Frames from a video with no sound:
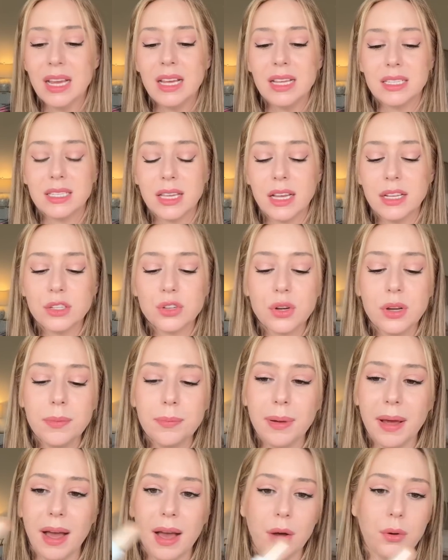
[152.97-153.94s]
Sunscreen
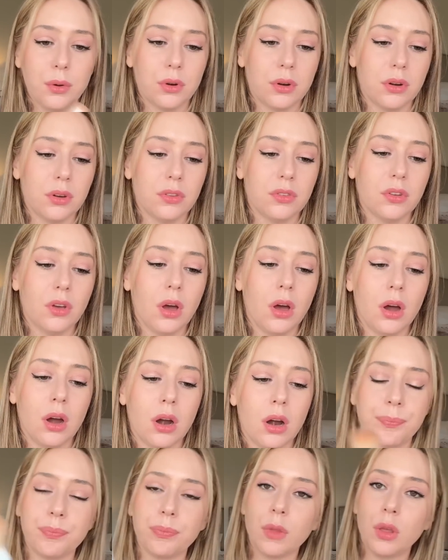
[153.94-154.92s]
powders
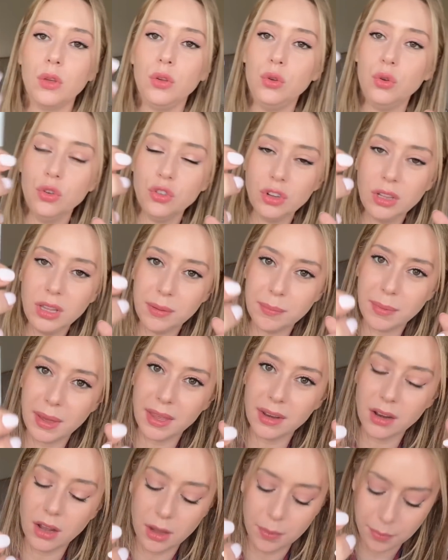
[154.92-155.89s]
are usually
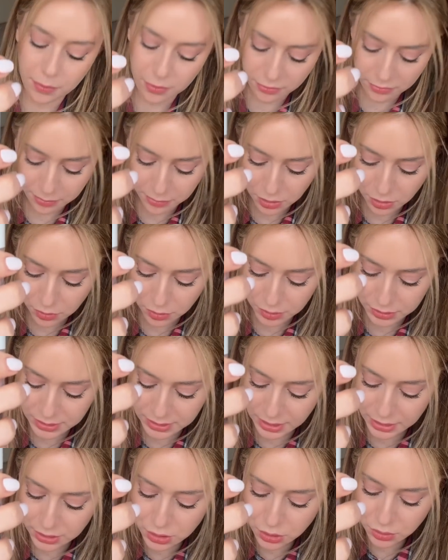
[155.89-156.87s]
made up of mineral
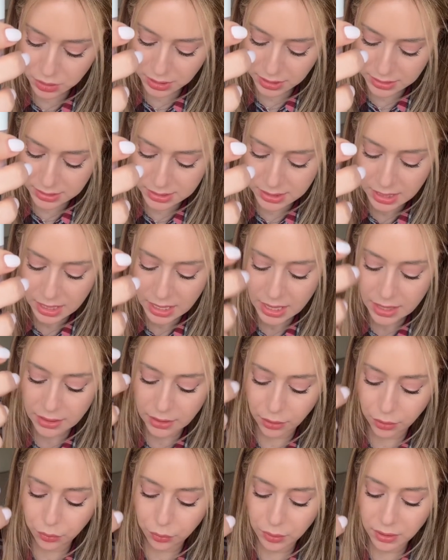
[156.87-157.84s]
sunscreens. The
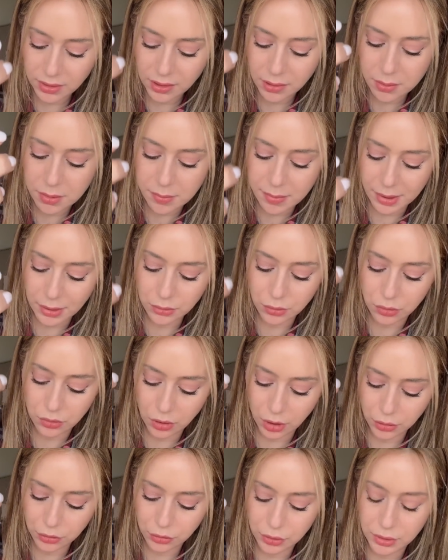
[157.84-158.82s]
three that I'm about to
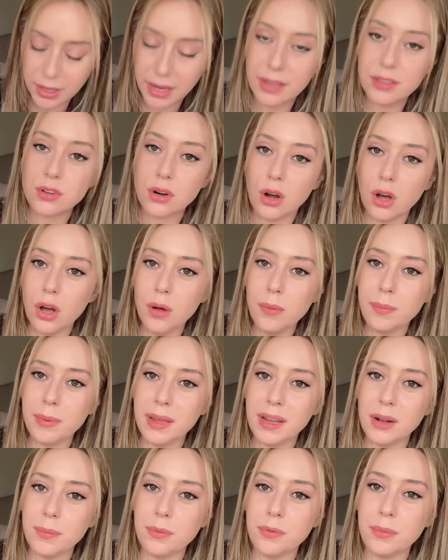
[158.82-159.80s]
talk to you guys are all
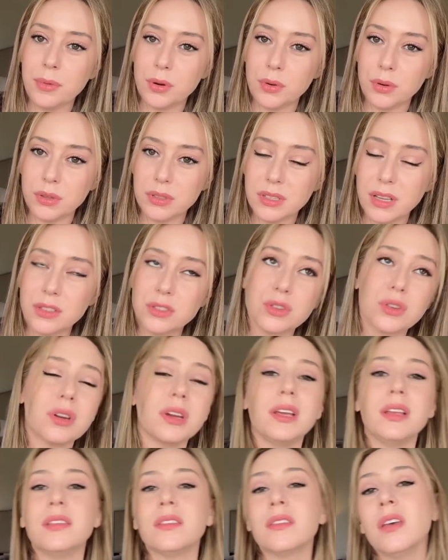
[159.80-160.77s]
made up of mineral
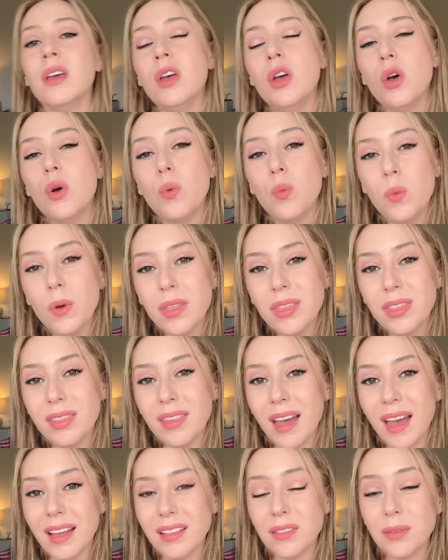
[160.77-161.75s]
sunscreens. With
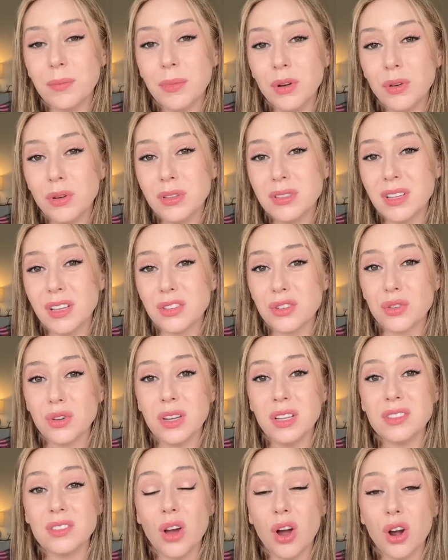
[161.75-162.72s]
that, mineral
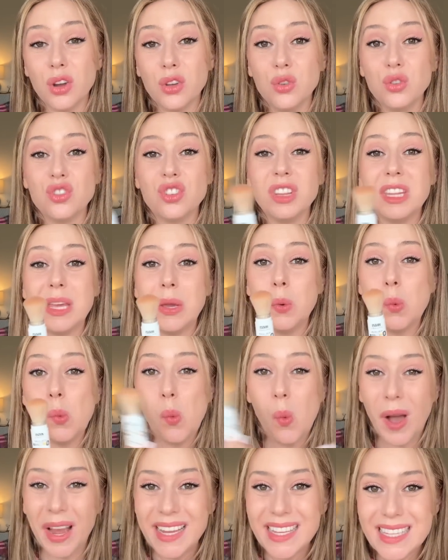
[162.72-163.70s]
sunscreens are usually
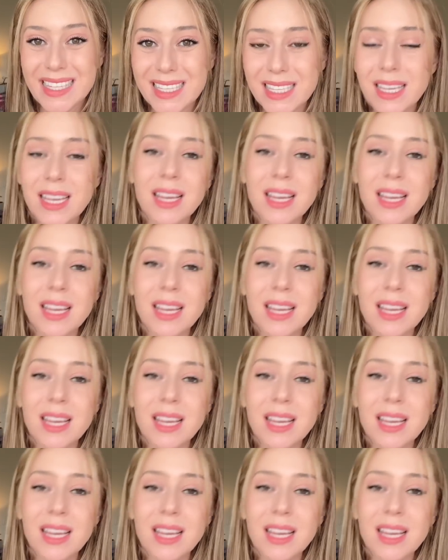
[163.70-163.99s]
white.